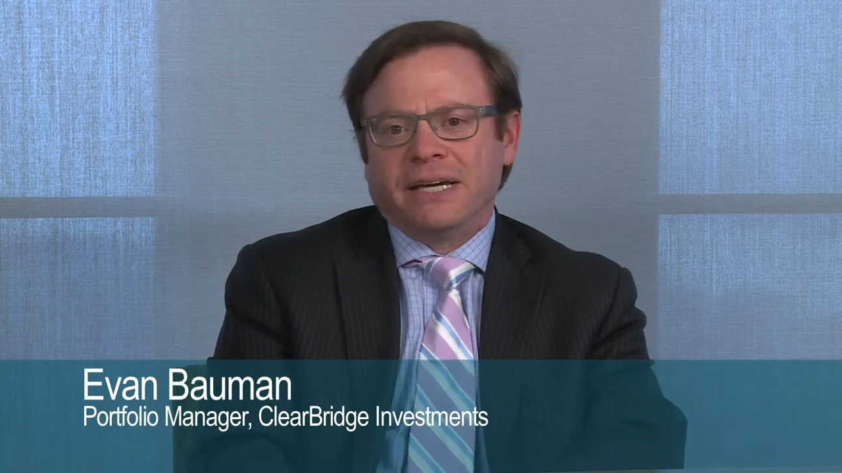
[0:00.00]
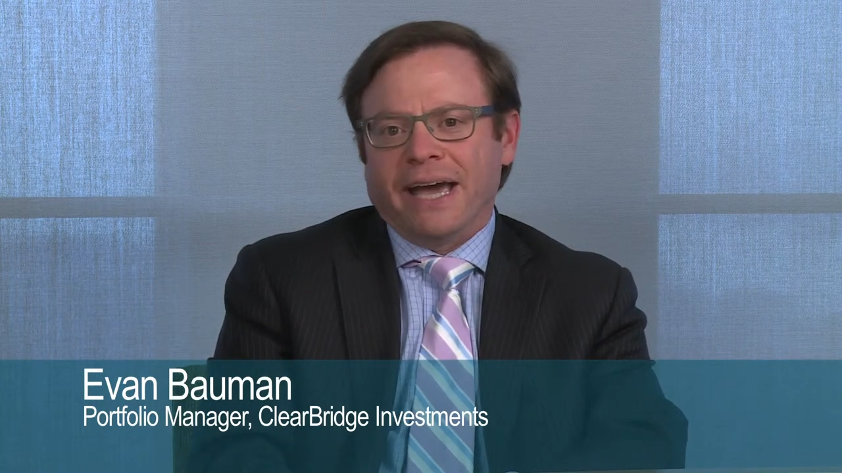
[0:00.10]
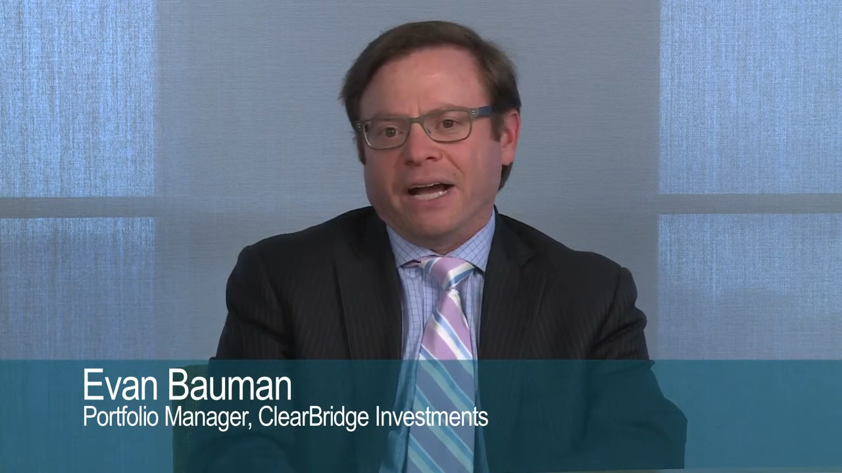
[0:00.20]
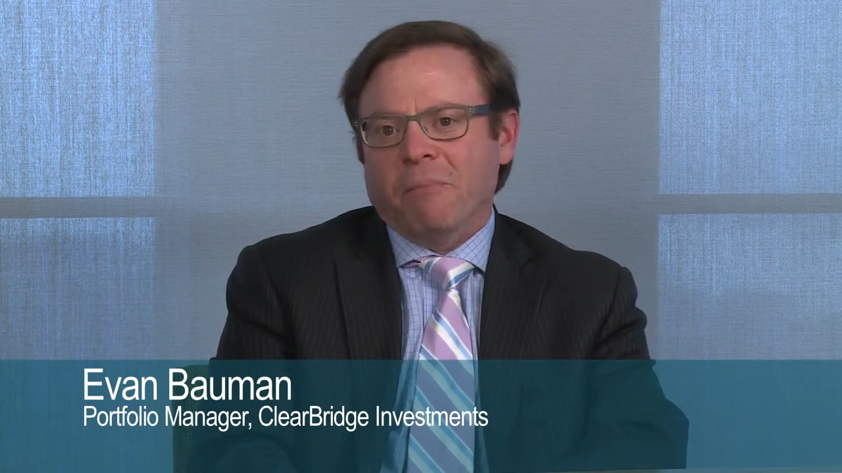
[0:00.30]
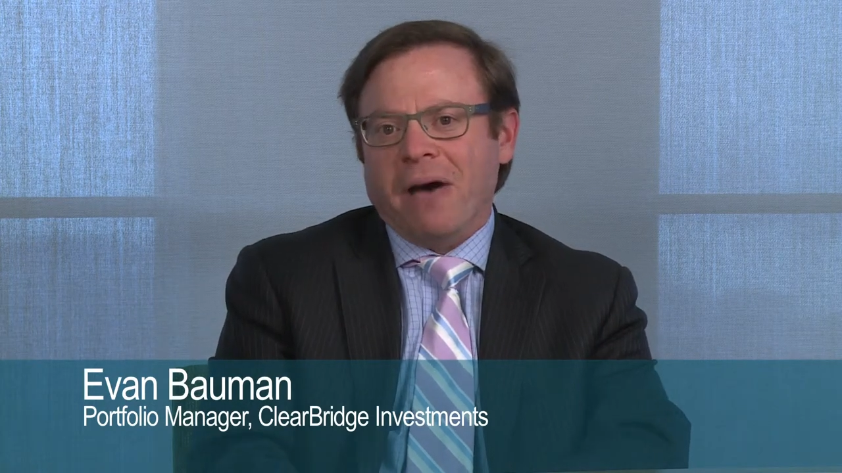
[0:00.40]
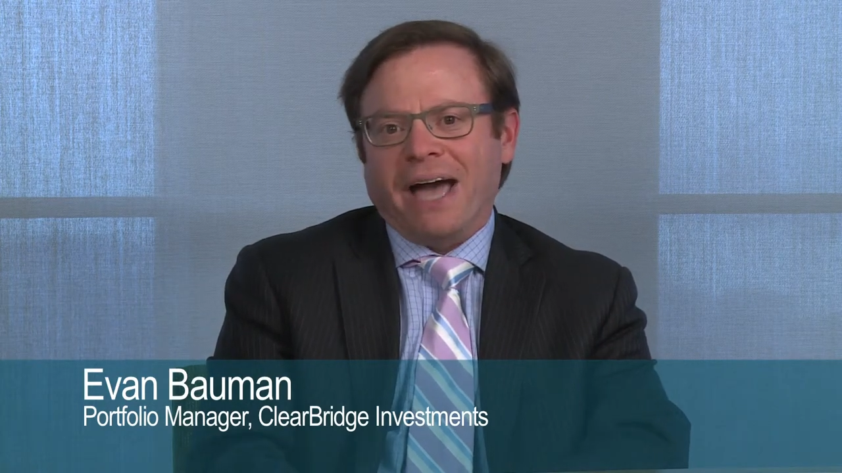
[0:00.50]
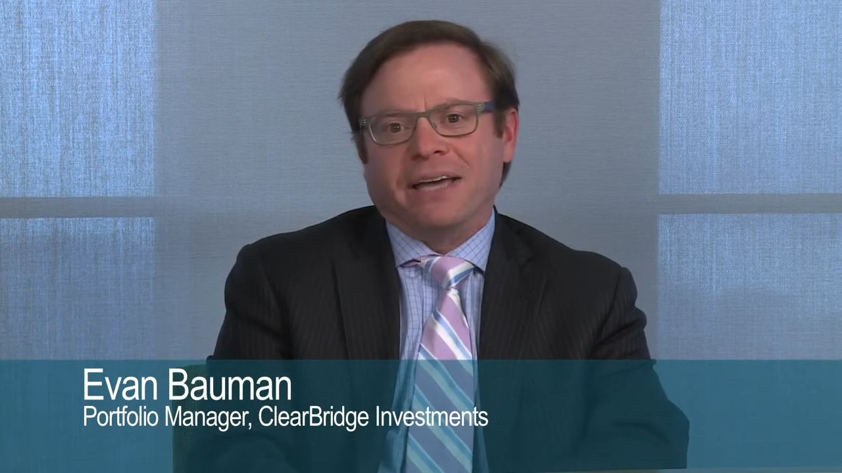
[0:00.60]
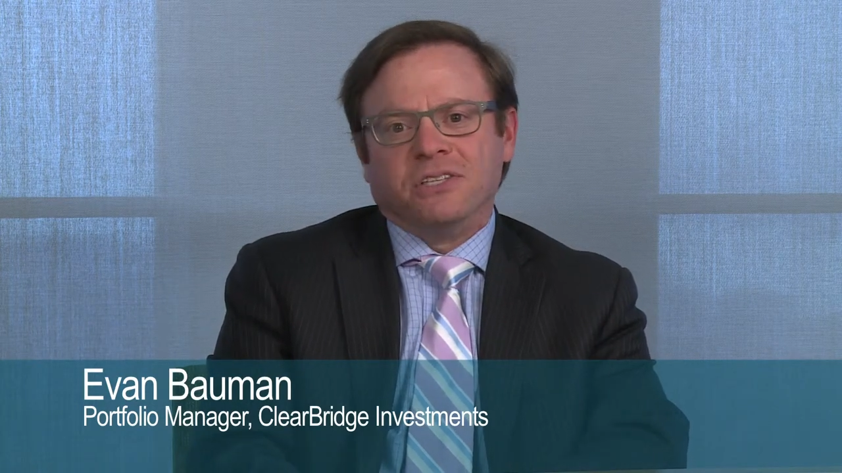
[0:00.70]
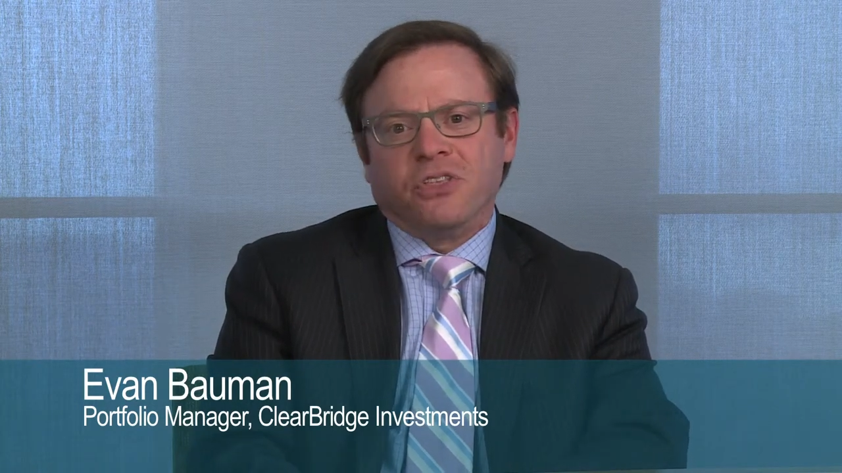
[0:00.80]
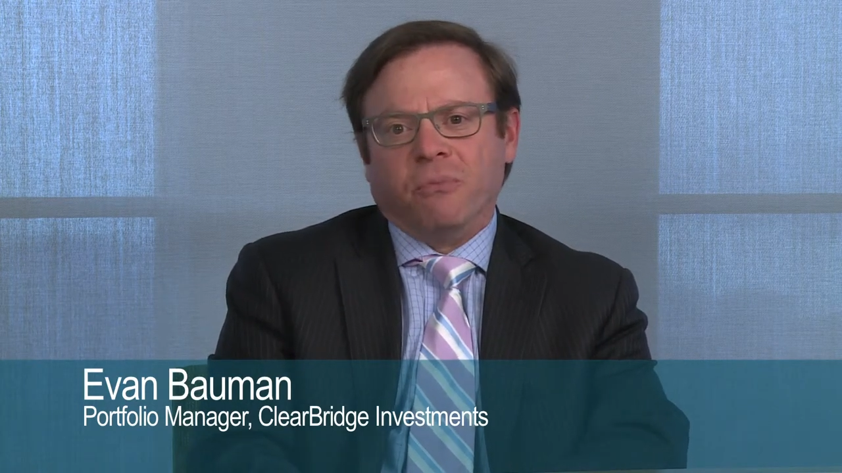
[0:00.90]
can come
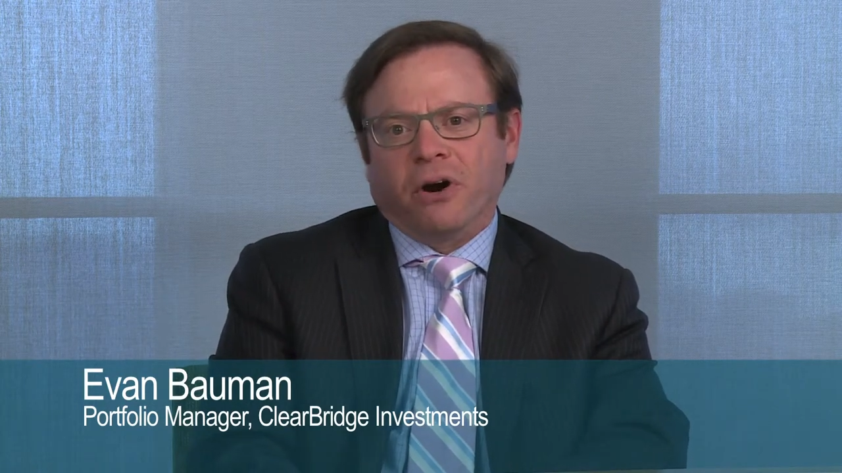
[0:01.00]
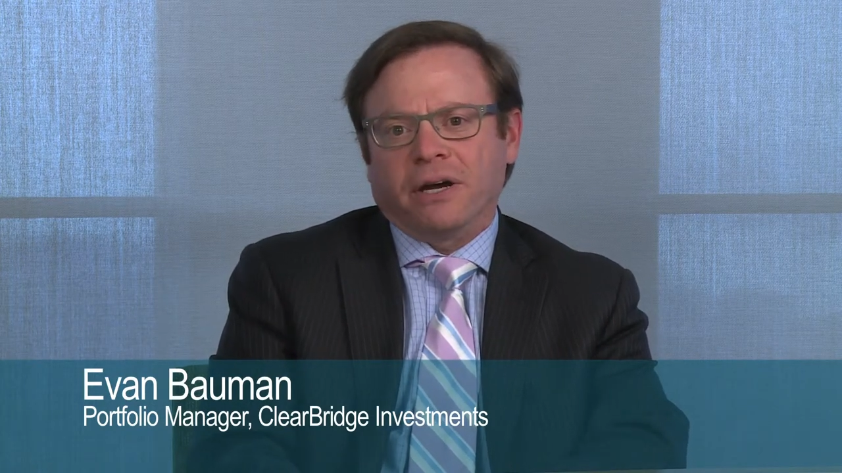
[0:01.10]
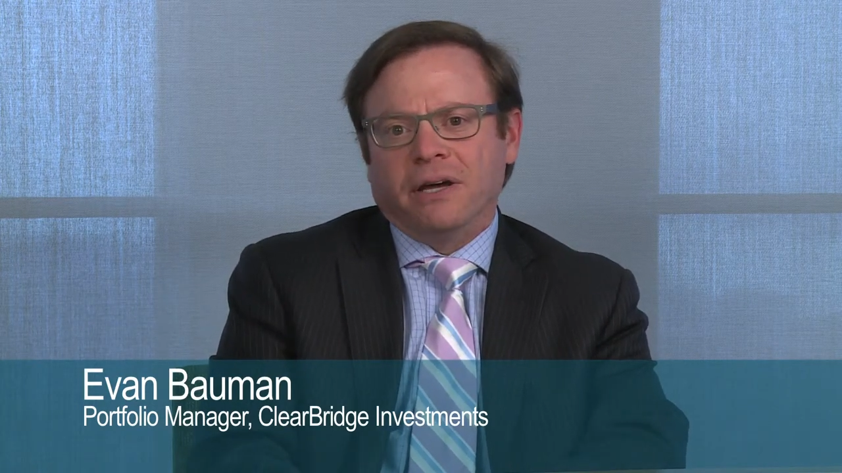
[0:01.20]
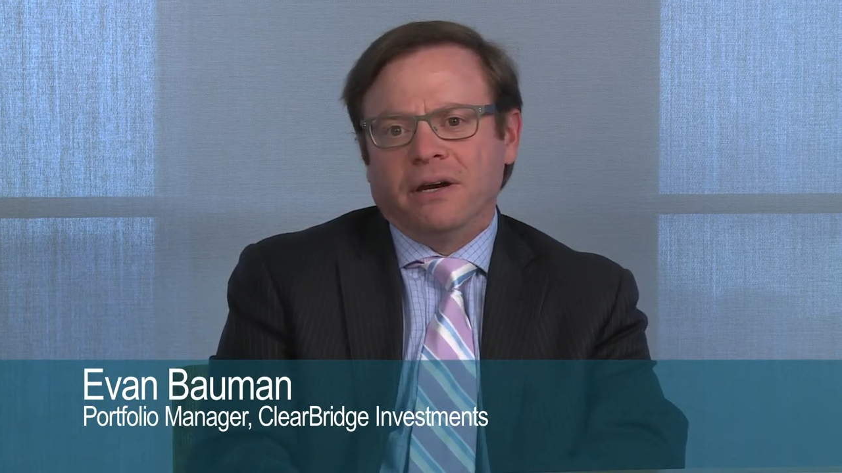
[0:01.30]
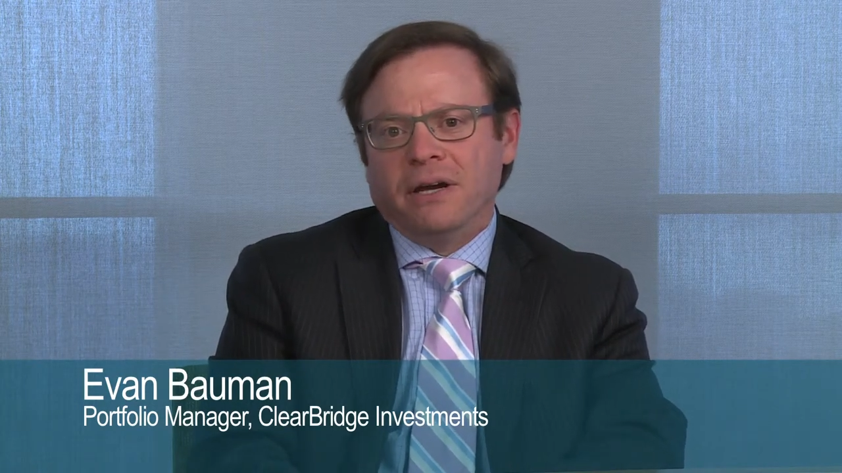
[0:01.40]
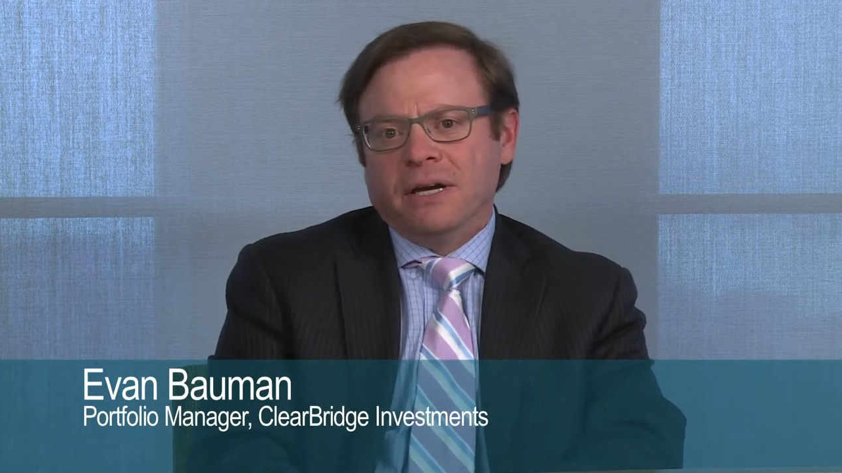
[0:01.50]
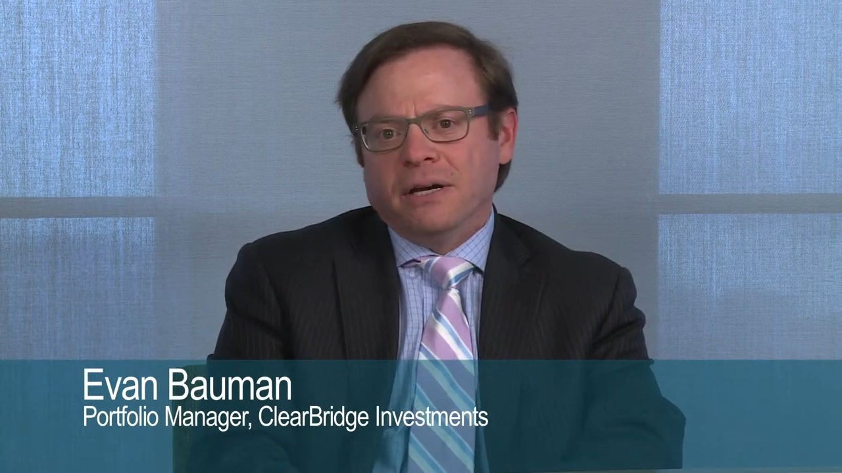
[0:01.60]
back into the market,